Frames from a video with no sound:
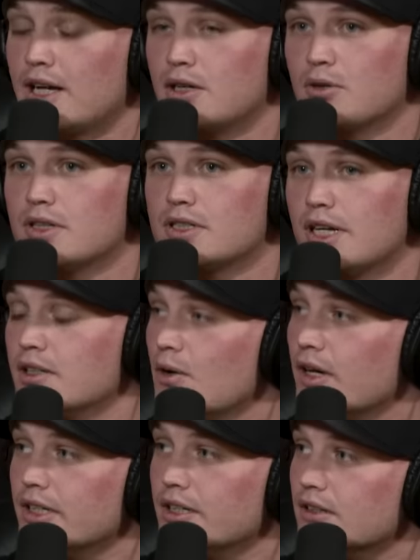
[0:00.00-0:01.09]
Matt and Chris had no
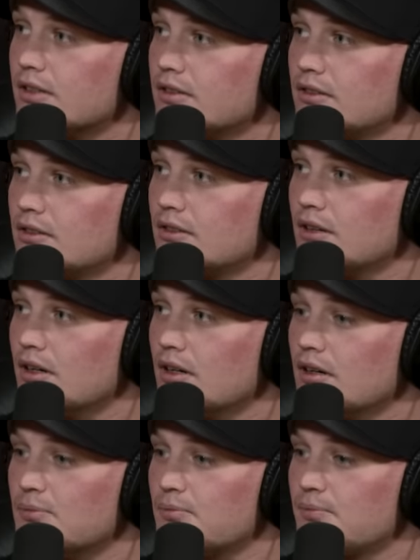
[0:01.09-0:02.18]
idea.
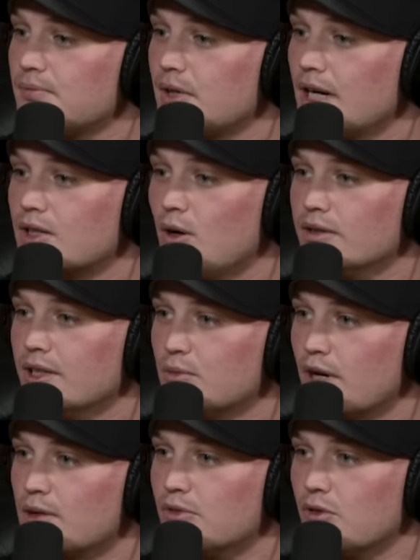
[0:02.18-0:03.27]
I called
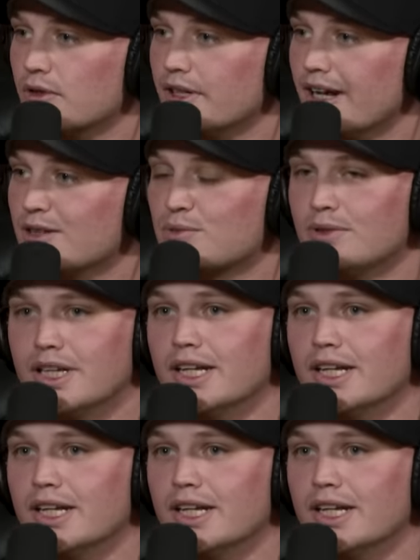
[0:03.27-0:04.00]
them right before the announcement.